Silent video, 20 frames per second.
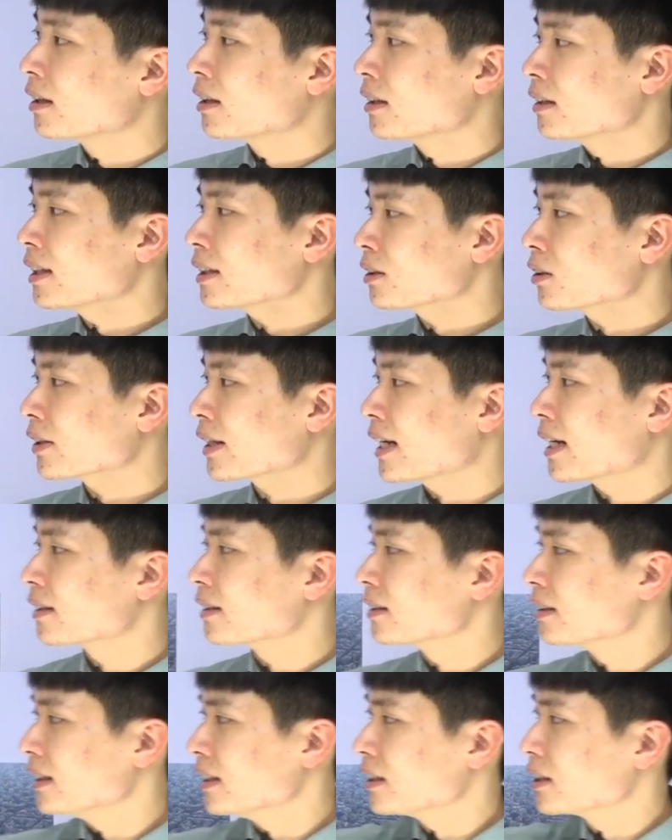Let's look
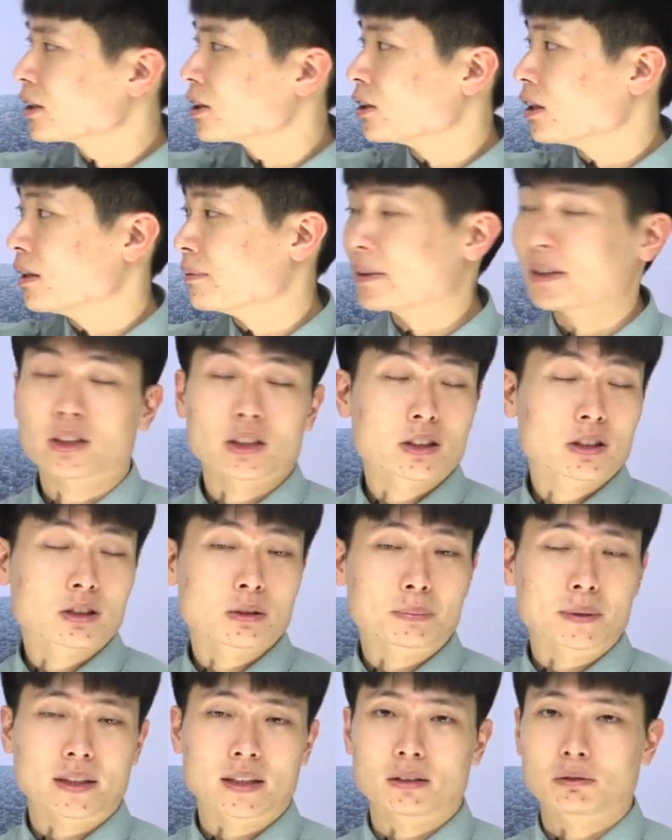at these two images
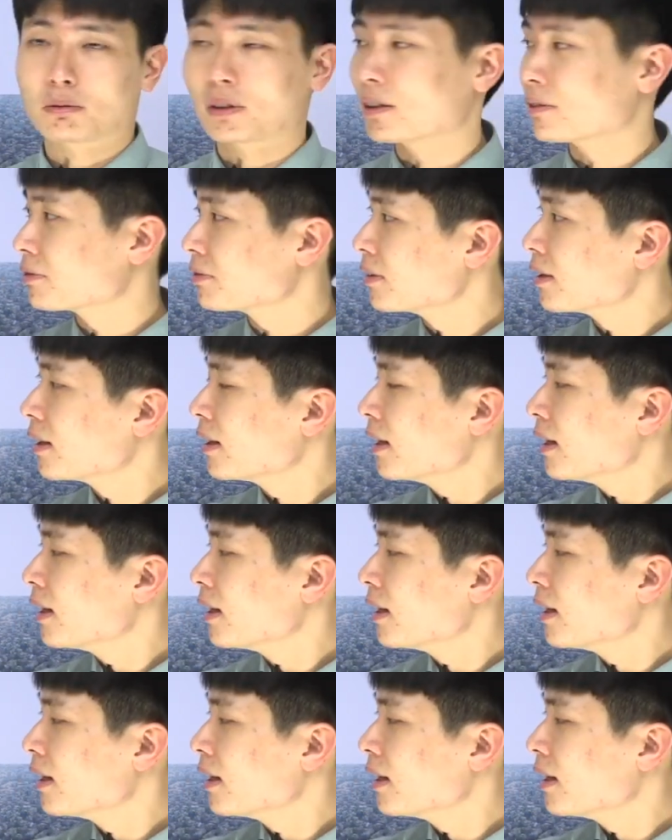to begin with.